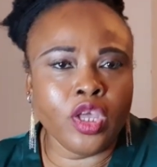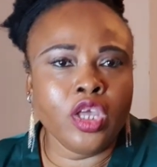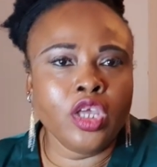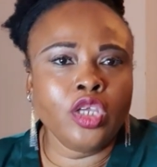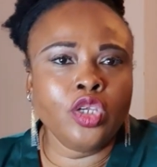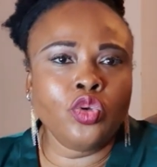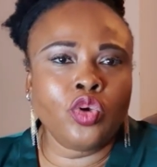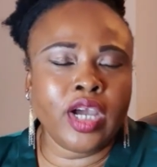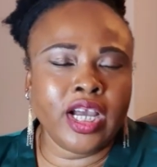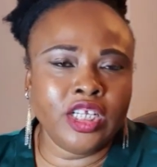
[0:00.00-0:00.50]

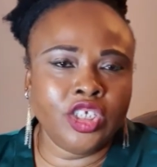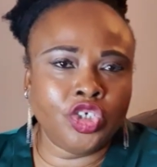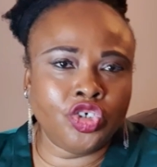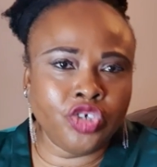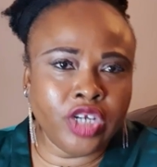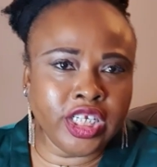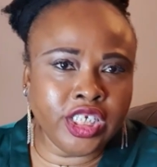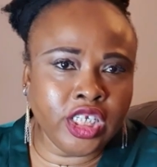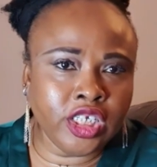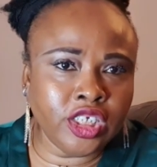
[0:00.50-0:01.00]
You can
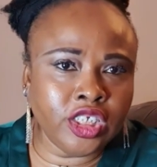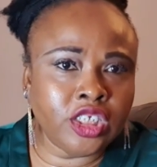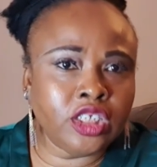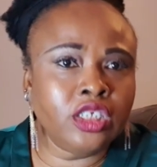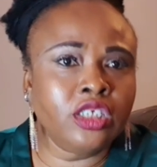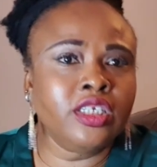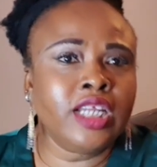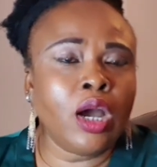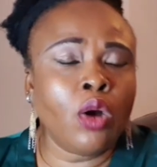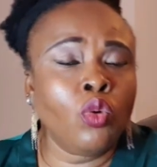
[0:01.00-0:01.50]
trade it.
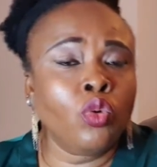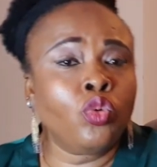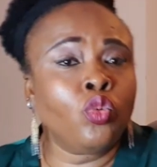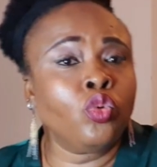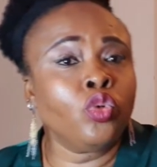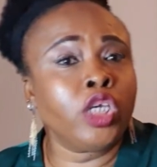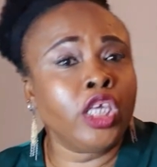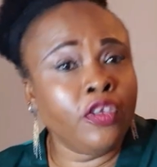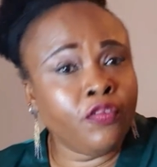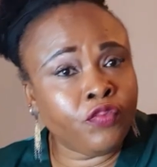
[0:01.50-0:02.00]
That will
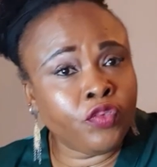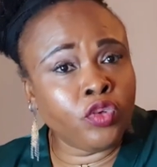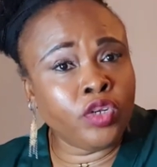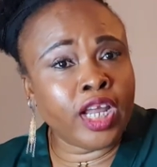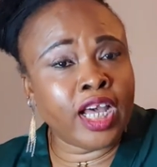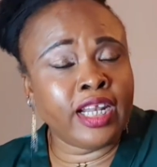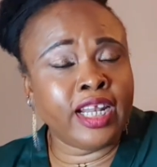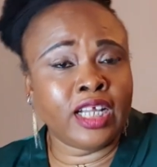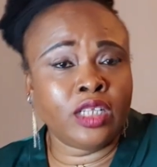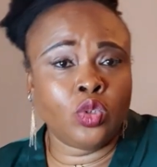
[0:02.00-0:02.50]
give you
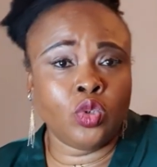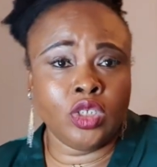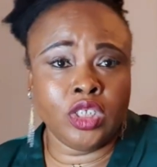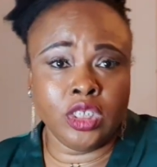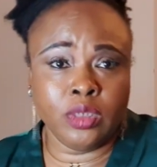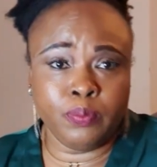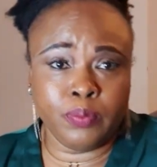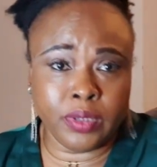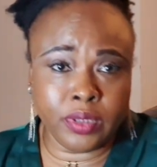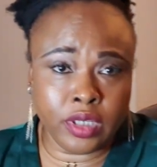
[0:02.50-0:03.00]
now that
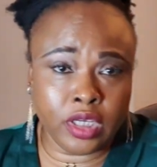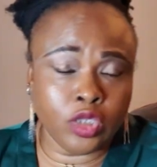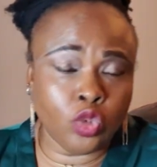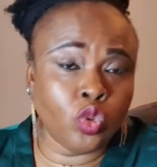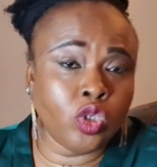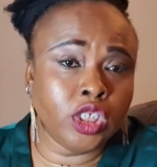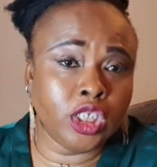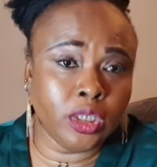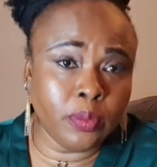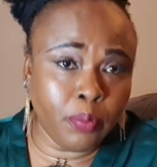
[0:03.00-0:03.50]

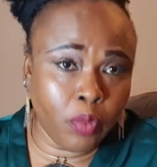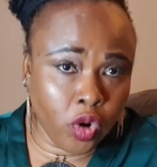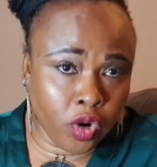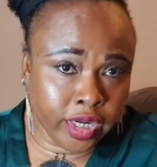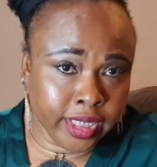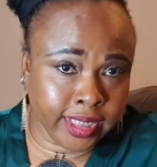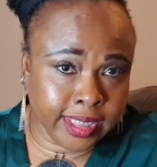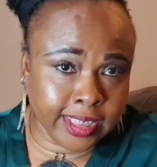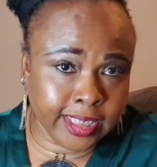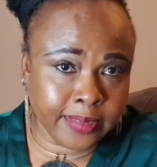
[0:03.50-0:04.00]
20
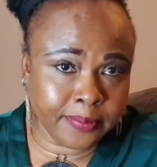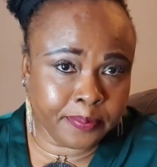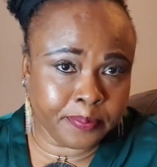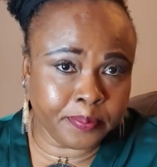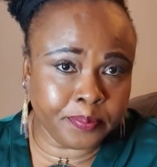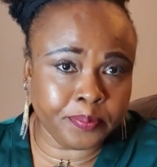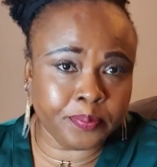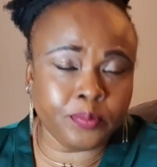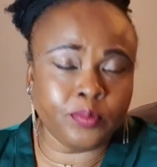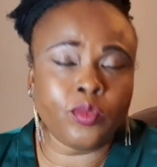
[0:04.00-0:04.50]
points.
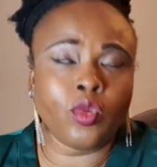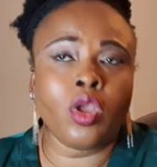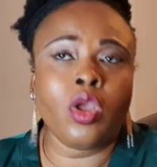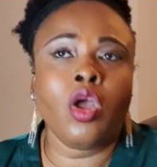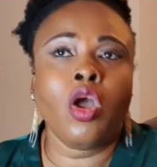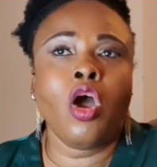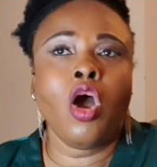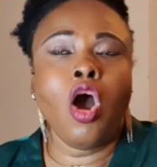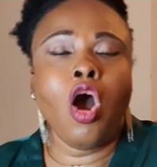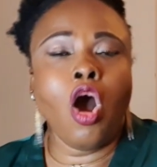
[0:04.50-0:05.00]

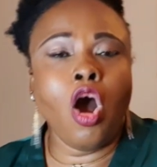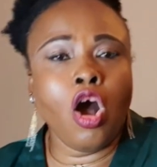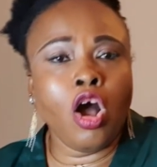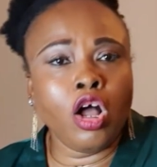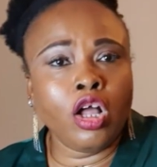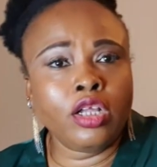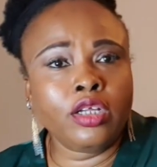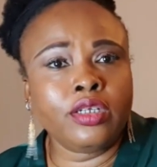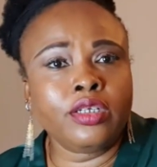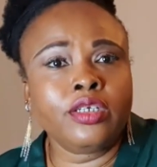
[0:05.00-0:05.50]
Or
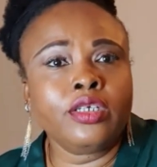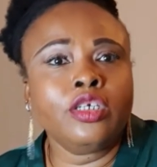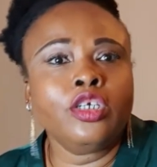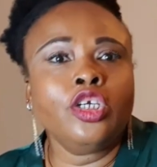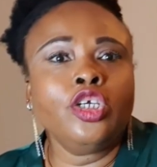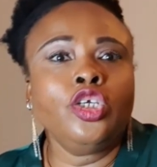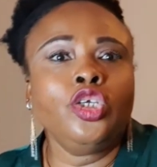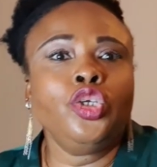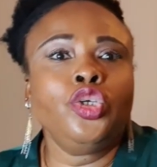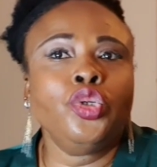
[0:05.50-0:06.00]

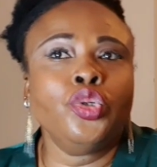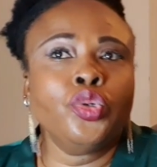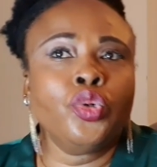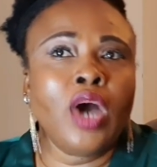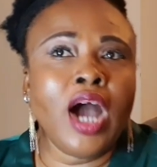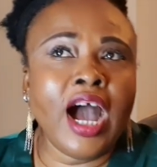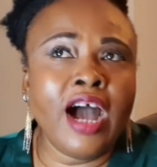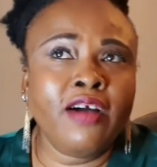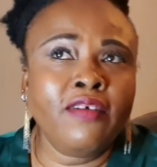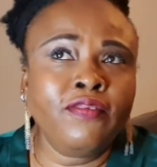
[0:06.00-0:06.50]
you
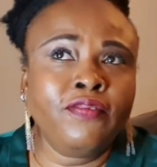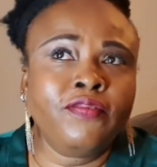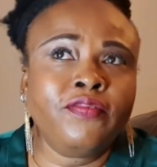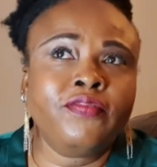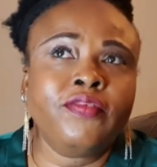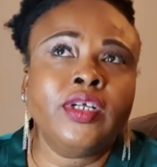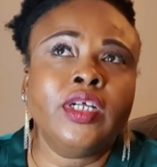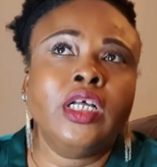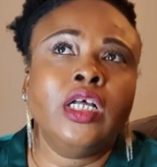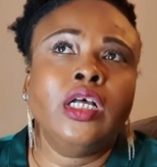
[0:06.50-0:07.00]
have
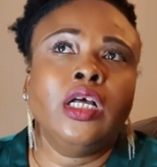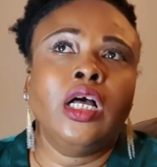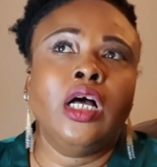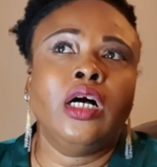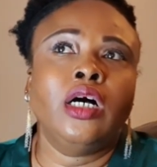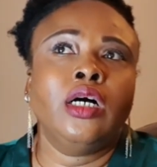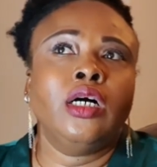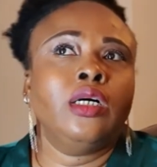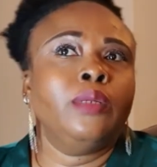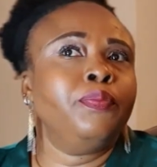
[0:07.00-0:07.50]

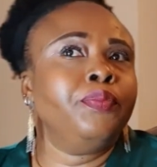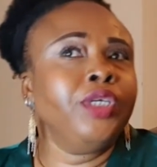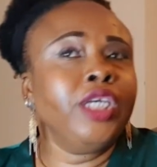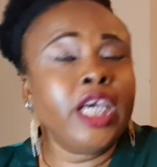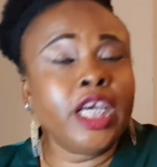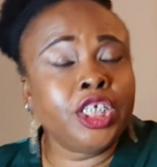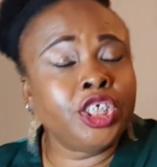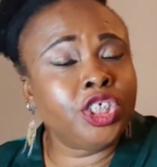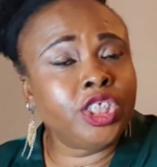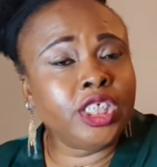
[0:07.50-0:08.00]
a
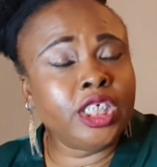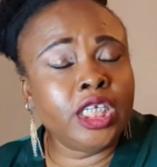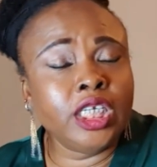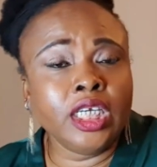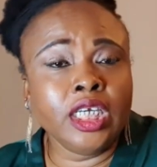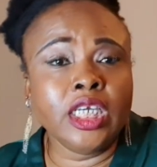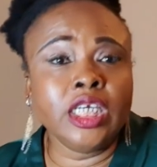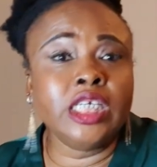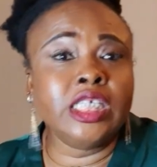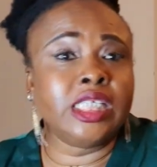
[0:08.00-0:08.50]

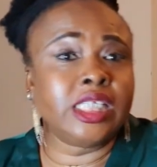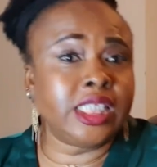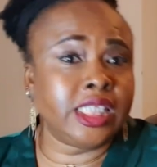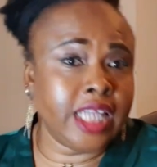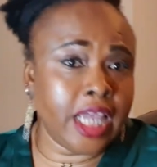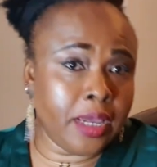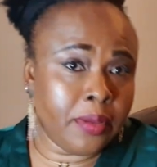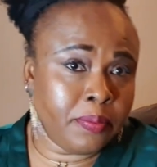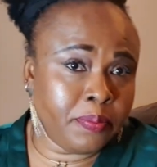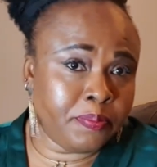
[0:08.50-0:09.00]
PhD in
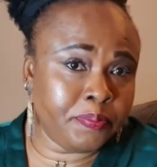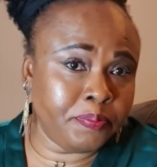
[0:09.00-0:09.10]
STEM.